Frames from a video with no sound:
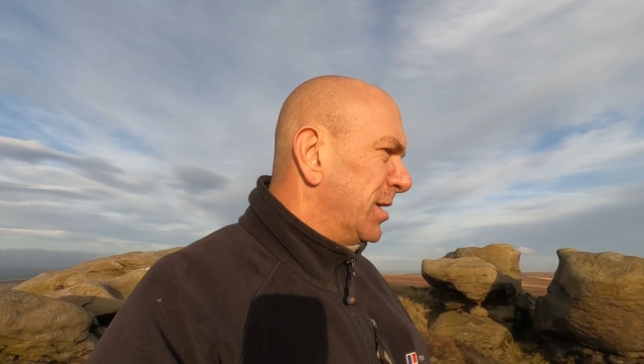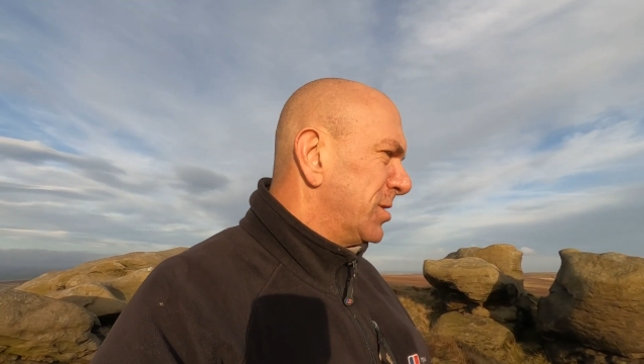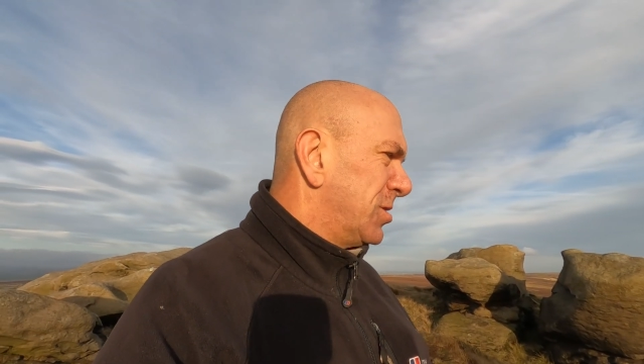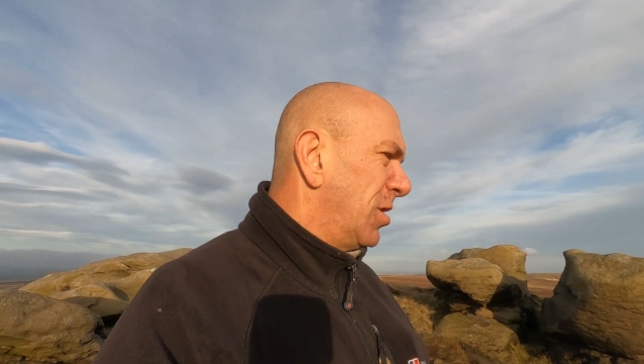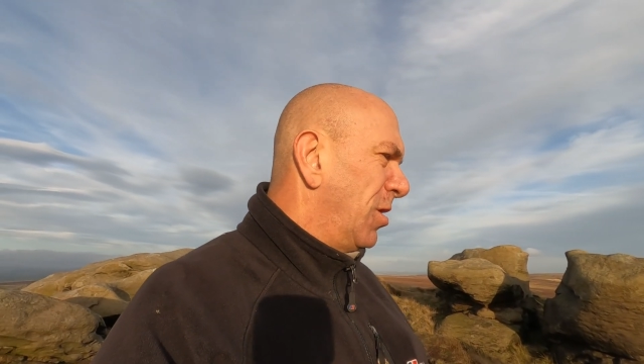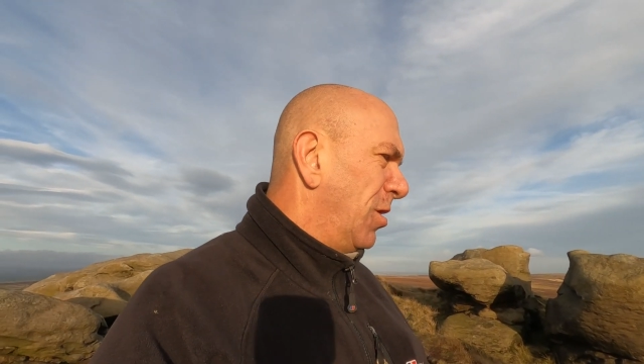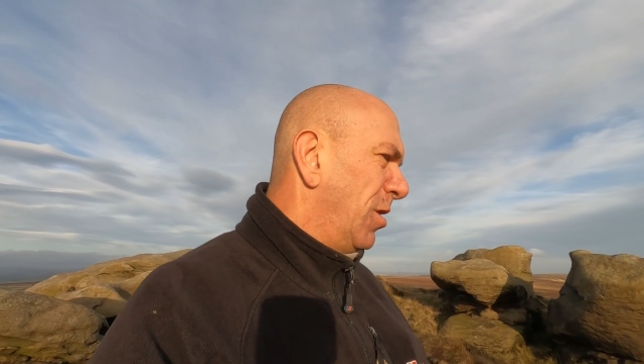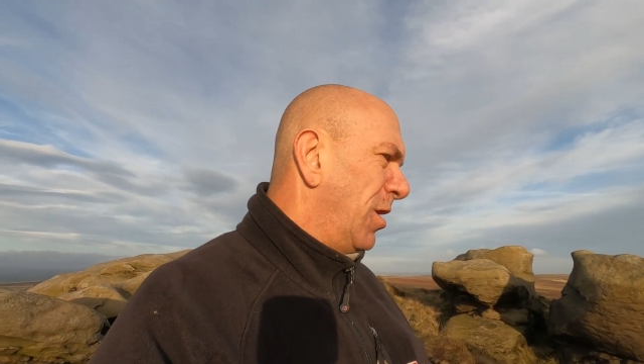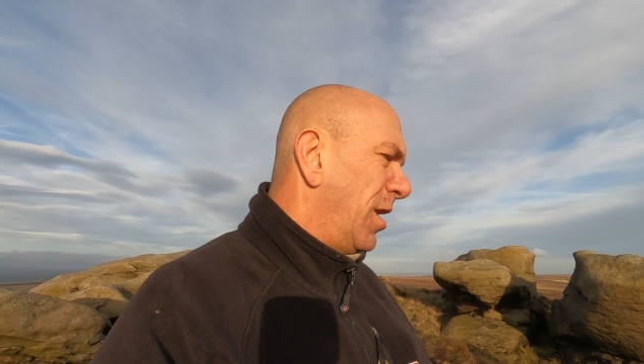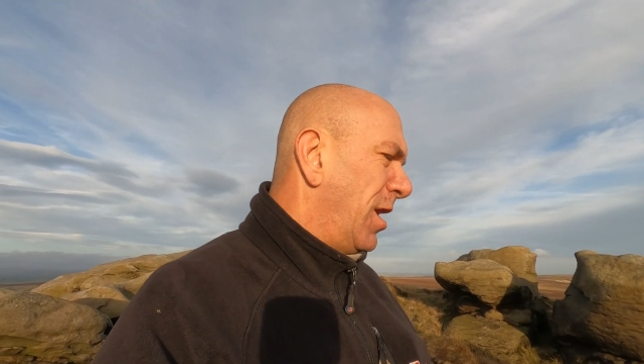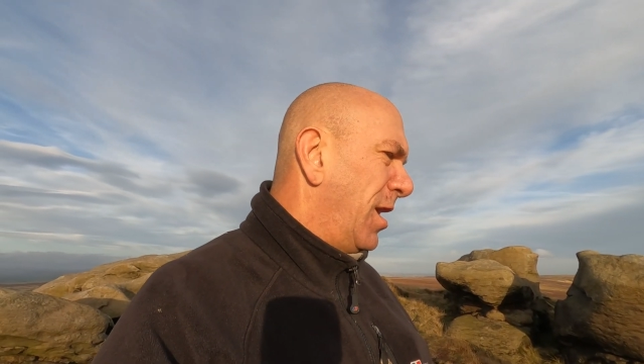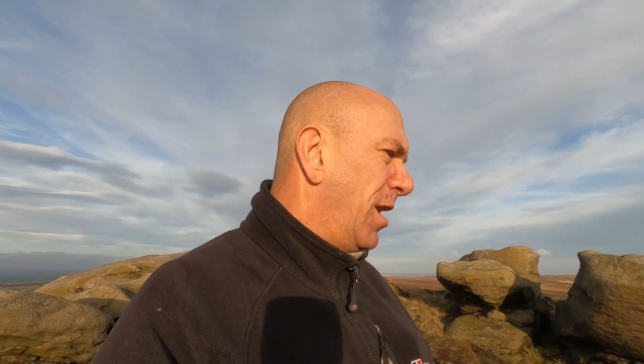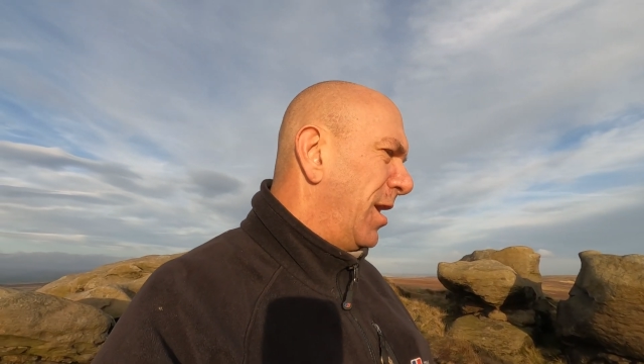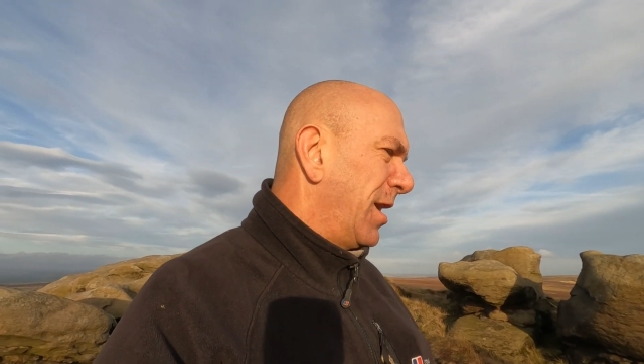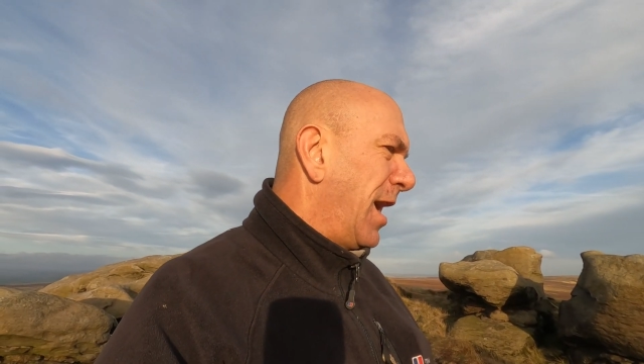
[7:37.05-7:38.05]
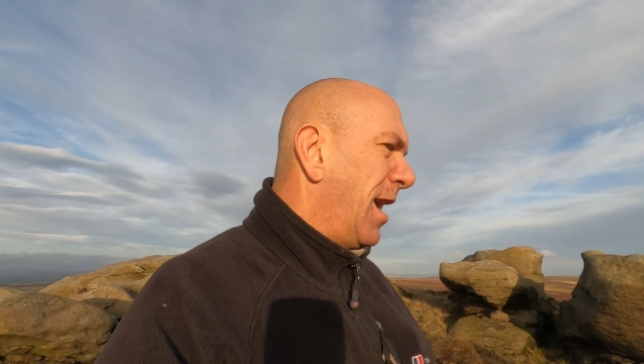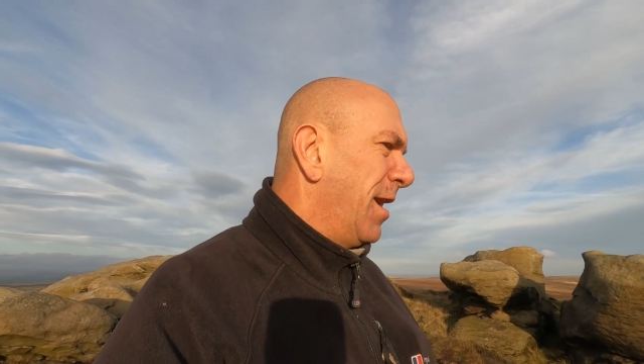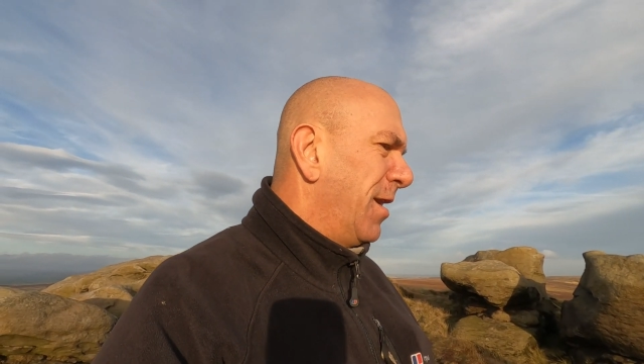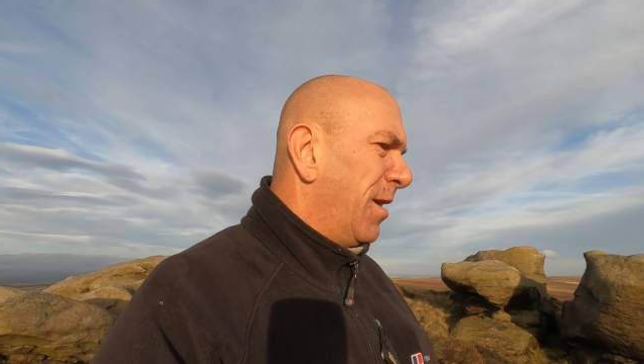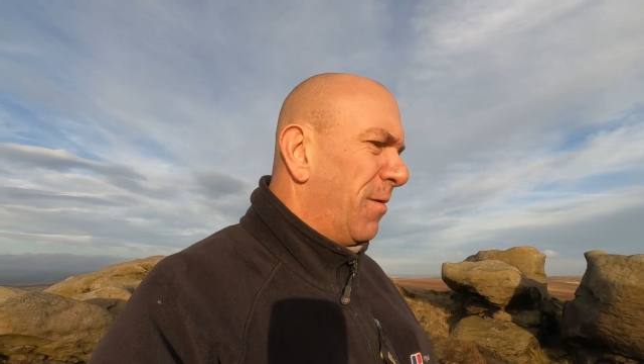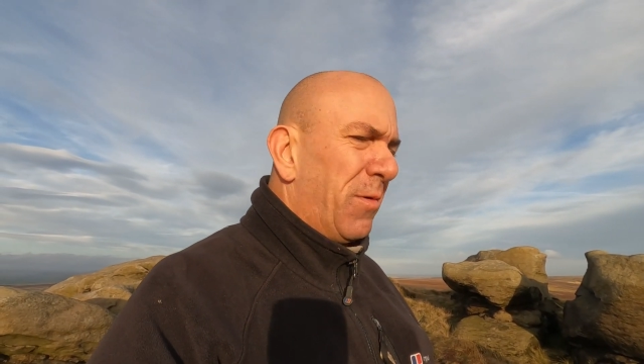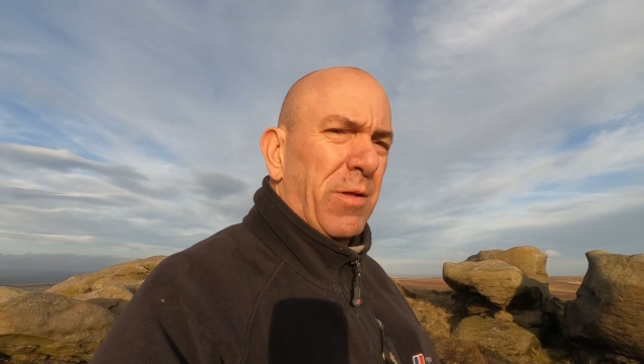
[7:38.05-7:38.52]
So yeah,
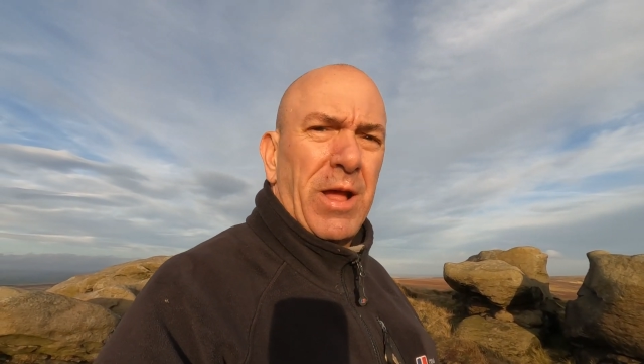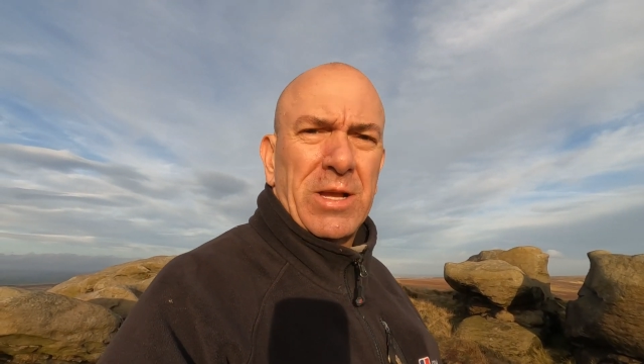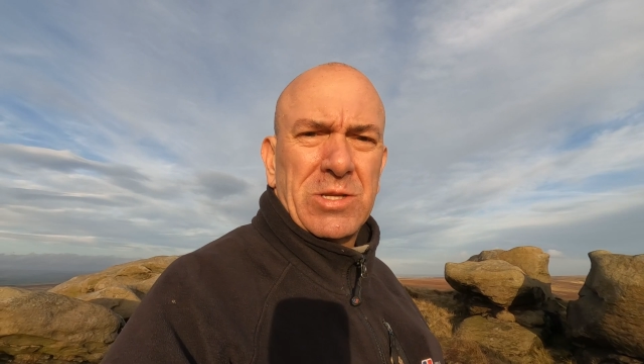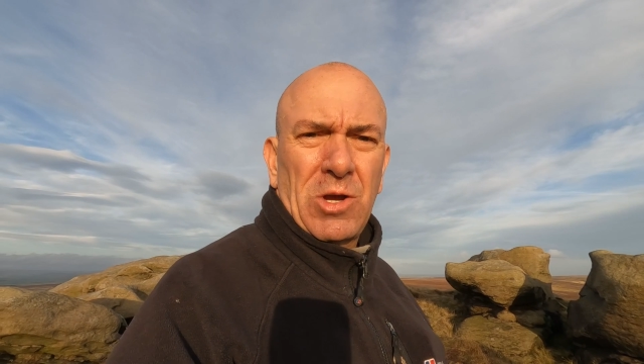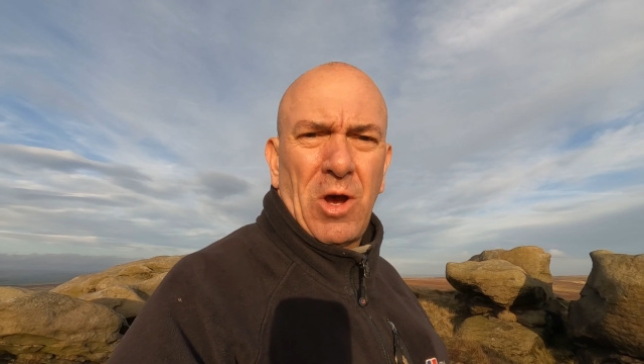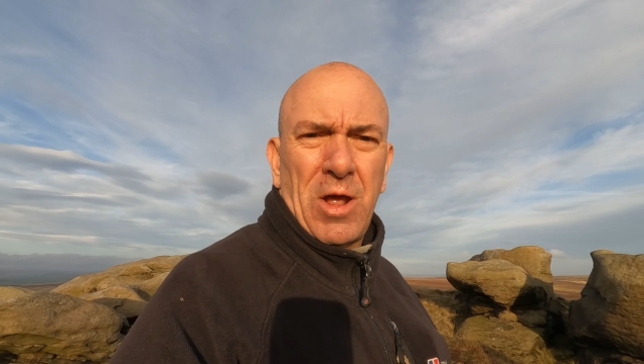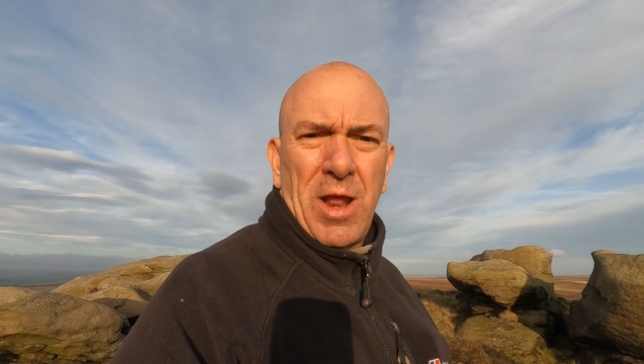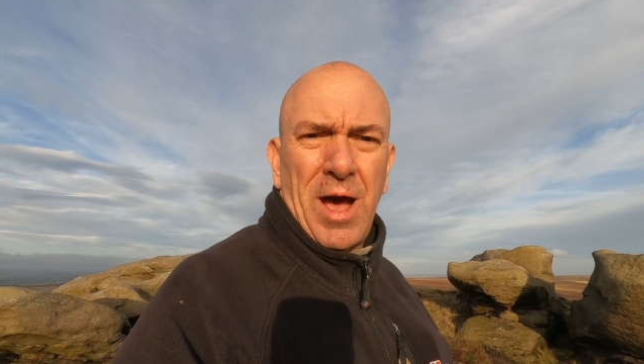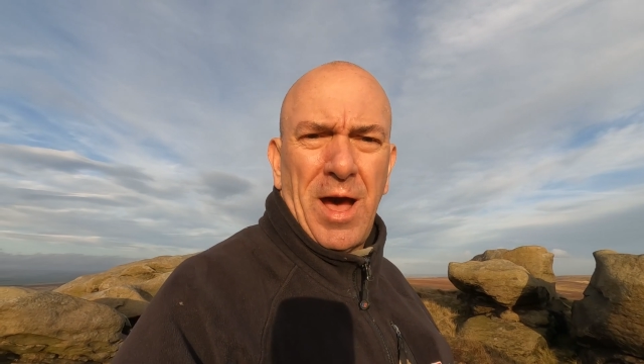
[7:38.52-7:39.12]
we'll get sorted